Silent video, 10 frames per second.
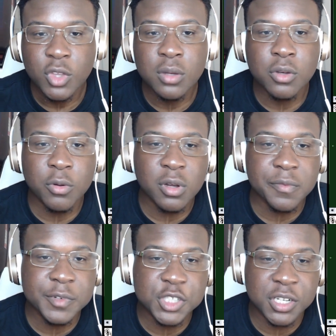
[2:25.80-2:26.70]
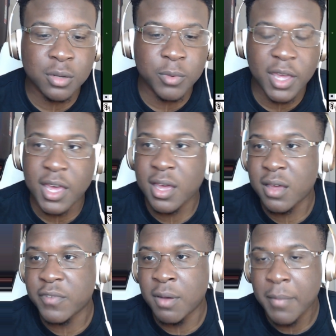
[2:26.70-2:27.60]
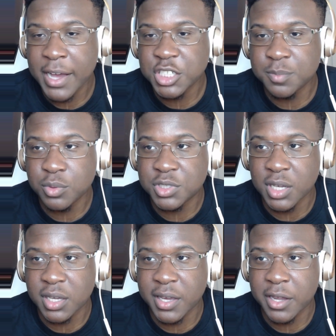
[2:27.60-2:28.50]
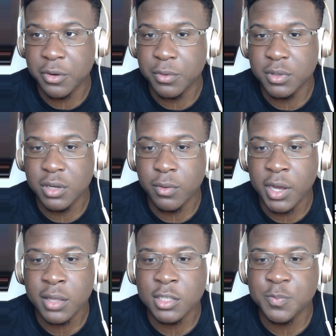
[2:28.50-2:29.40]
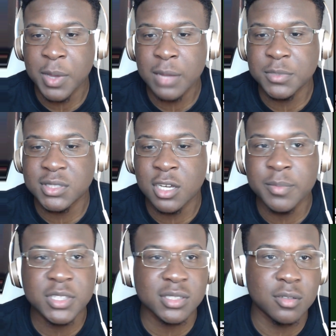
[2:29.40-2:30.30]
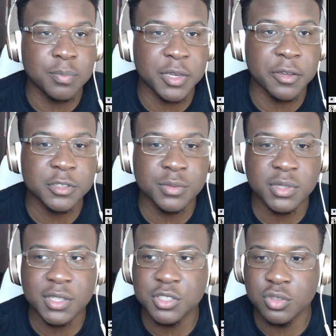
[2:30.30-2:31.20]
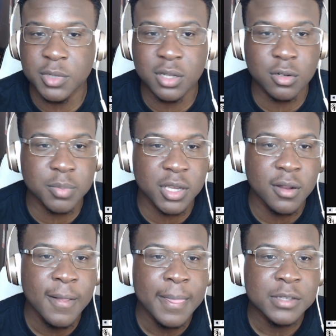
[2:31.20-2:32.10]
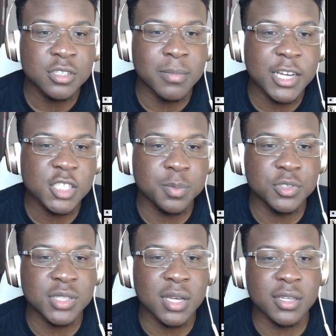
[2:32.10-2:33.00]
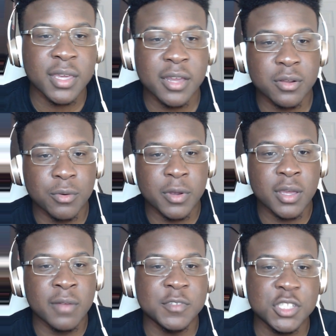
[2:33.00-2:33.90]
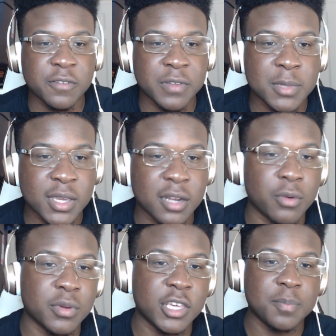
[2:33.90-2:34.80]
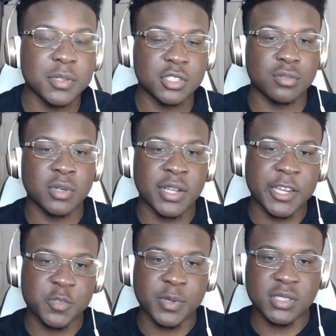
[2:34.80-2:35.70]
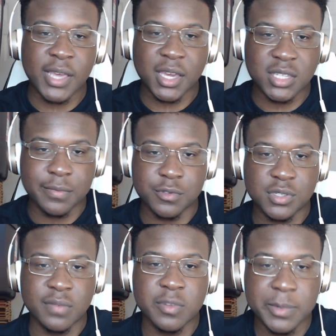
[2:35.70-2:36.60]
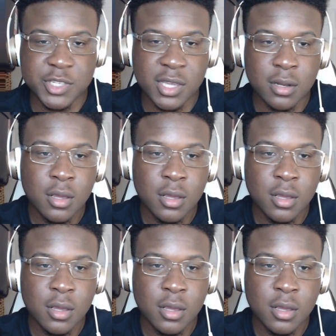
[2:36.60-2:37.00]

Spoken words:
going over Vegeta, we have a Majin Buu Saga category leader, right? Let's pop this out, make this a little bigger so we can like zoom in a little bit. The Majin Buu Saga category and Vegeta family category keep +3 in HP attack and defense on 70%,